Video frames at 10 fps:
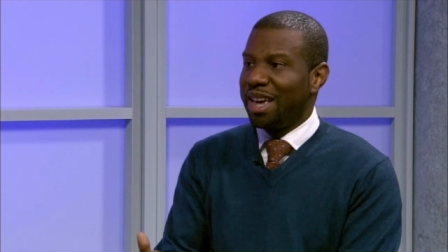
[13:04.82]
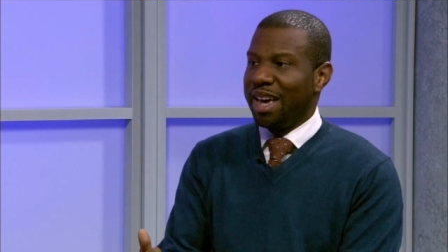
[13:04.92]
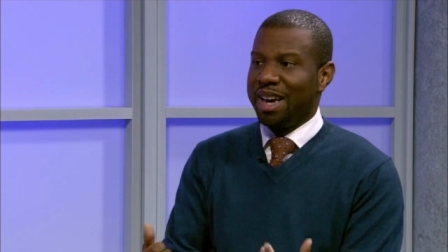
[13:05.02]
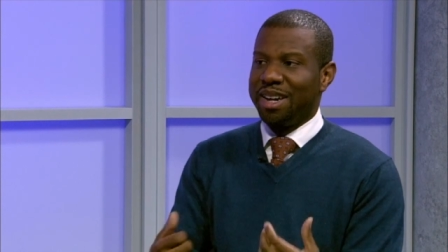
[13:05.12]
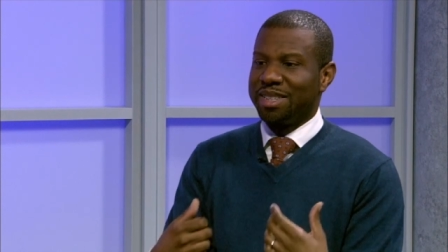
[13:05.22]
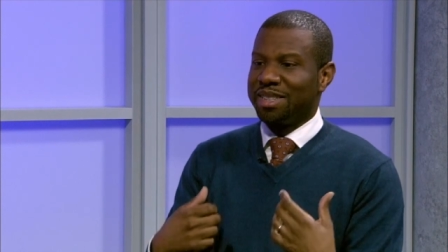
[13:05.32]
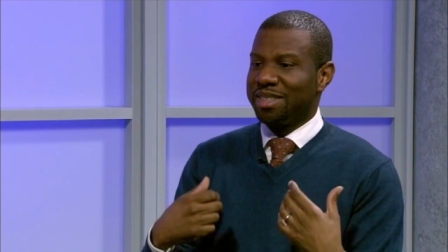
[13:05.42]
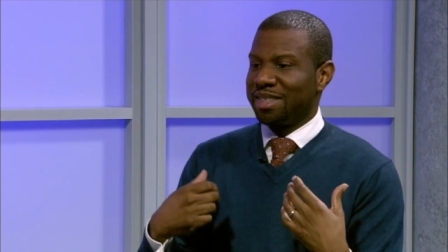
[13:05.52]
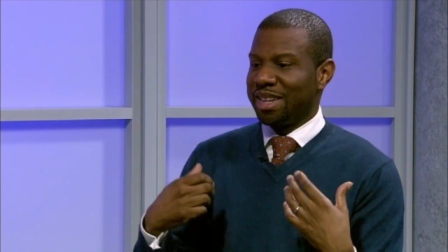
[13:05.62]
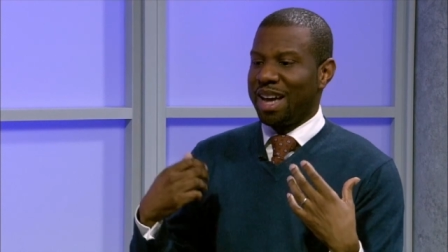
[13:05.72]
and
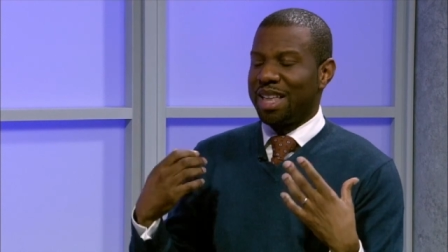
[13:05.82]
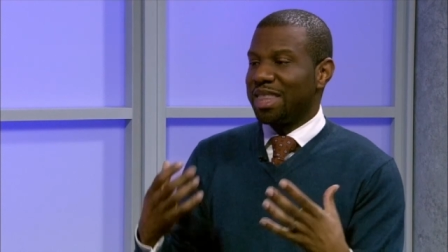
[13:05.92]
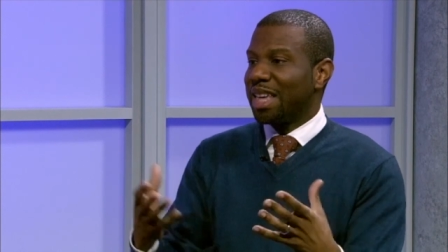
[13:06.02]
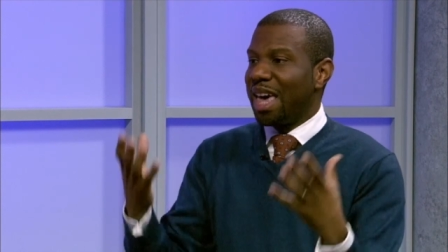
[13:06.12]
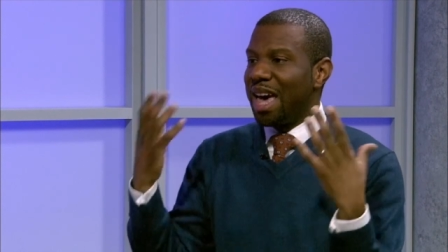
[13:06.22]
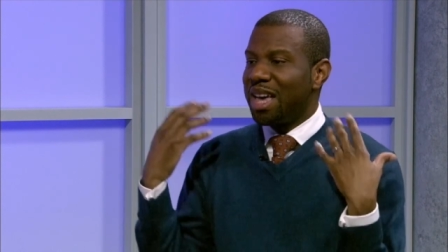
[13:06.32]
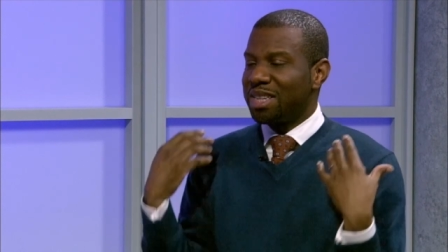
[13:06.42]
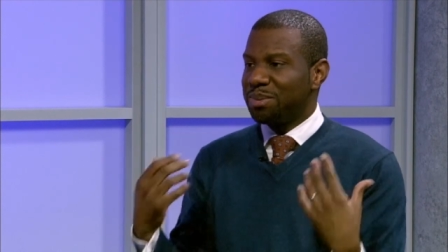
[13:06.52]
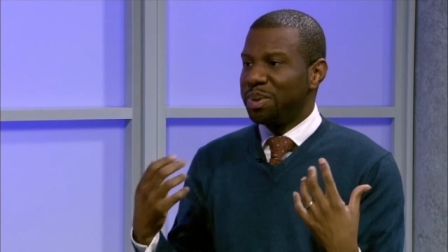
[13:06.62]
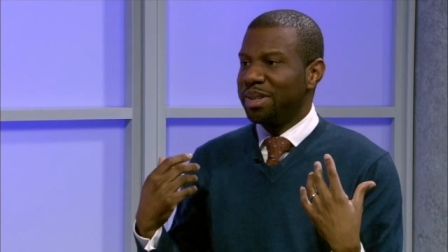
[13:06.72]
they got the
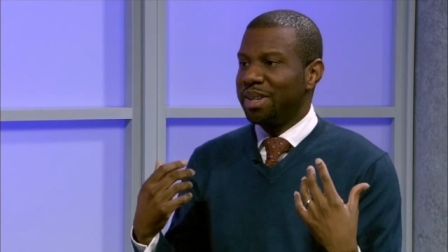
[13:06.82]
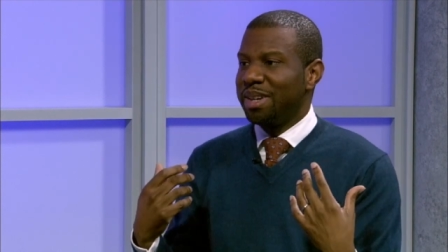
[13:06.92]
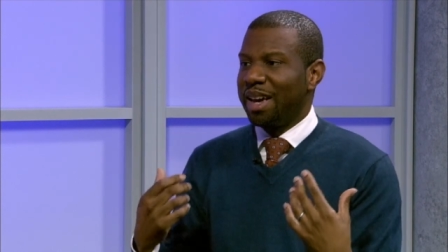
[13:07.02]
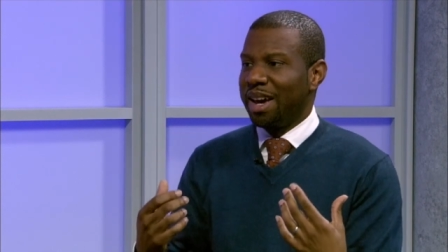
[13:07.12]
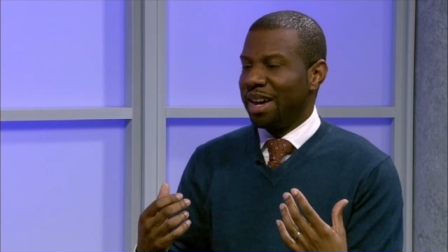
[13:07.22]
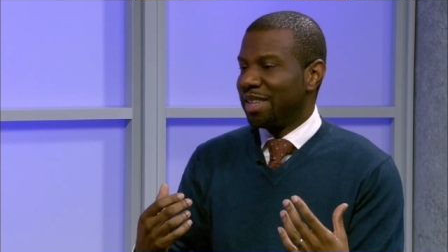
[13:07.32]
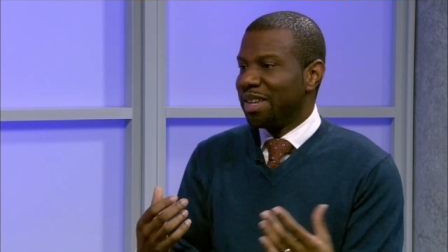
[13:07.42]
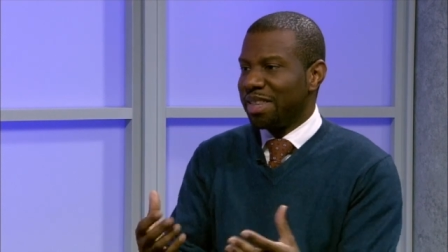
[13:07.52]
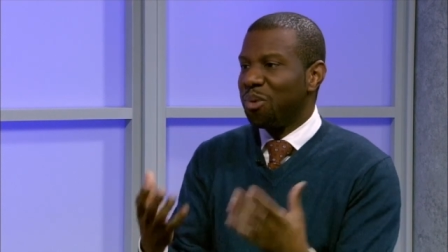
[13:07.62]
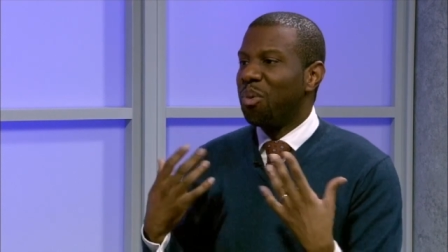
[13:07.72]
gasp and
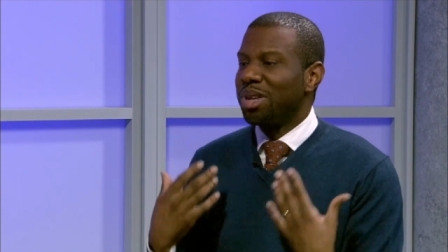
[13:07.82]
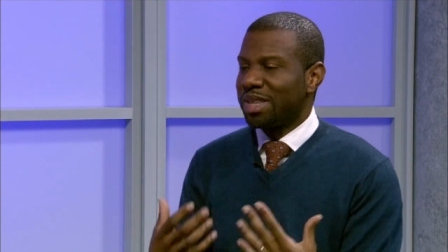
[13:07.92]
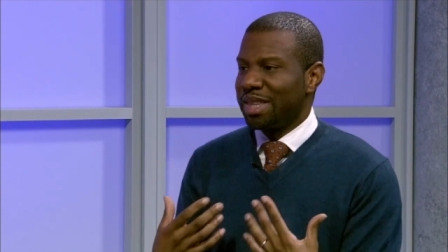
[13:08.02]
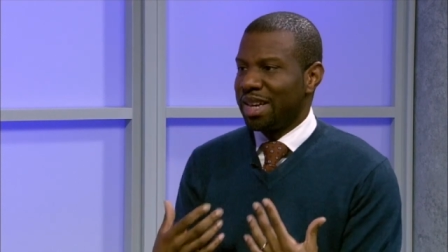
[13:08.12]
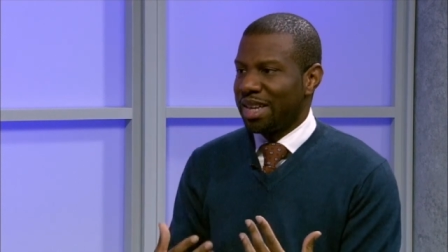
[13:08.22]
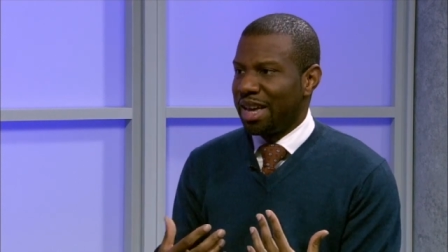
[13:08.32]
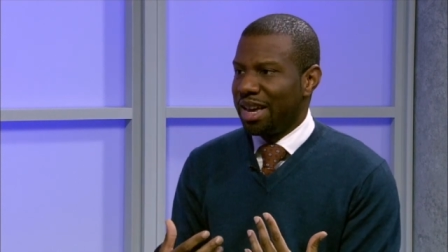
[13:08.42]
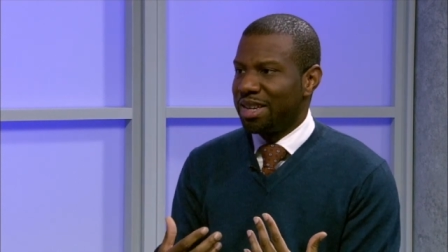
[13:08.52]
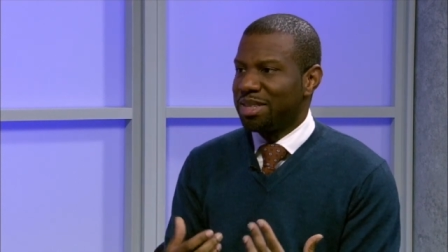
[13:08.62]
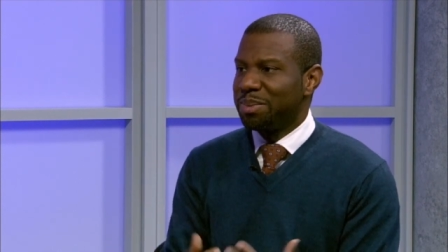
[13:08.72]
they, they wanted that
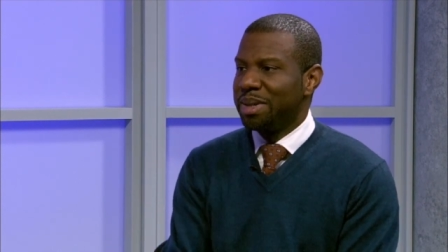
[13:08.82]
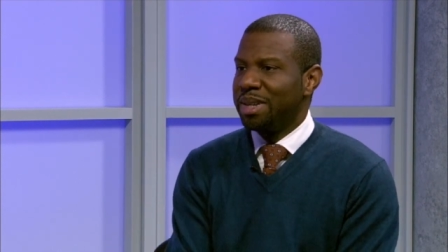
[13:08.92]
gas.